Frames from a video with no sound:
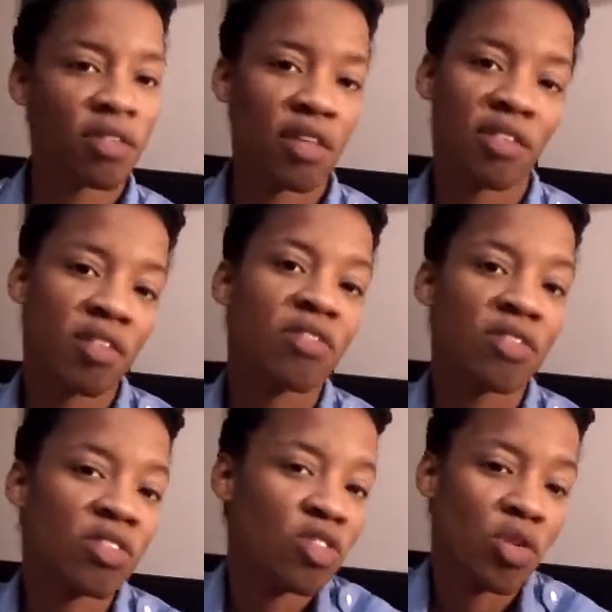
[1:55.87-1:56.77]

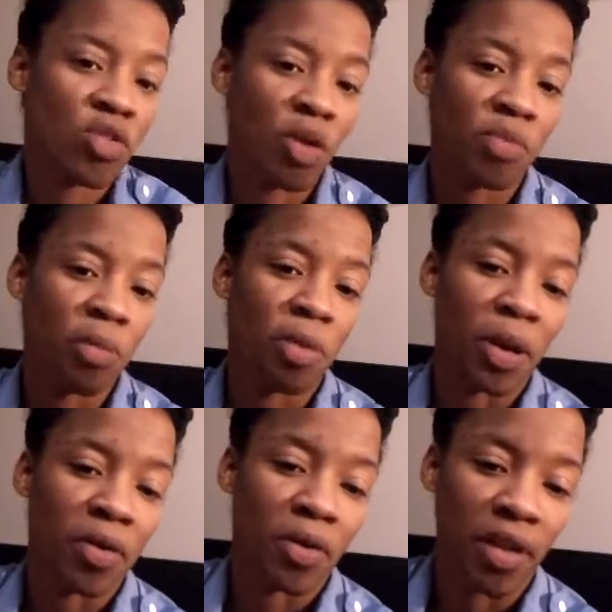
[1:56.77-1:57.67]
Shows you I'm not
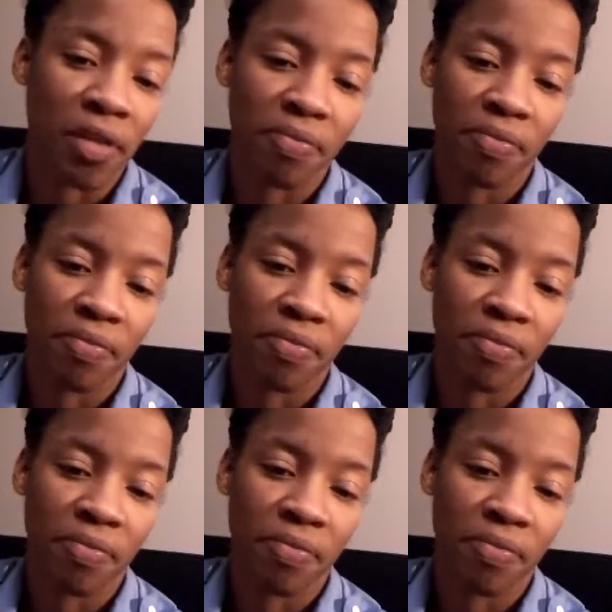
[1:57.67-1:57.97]
prepared. Hold on.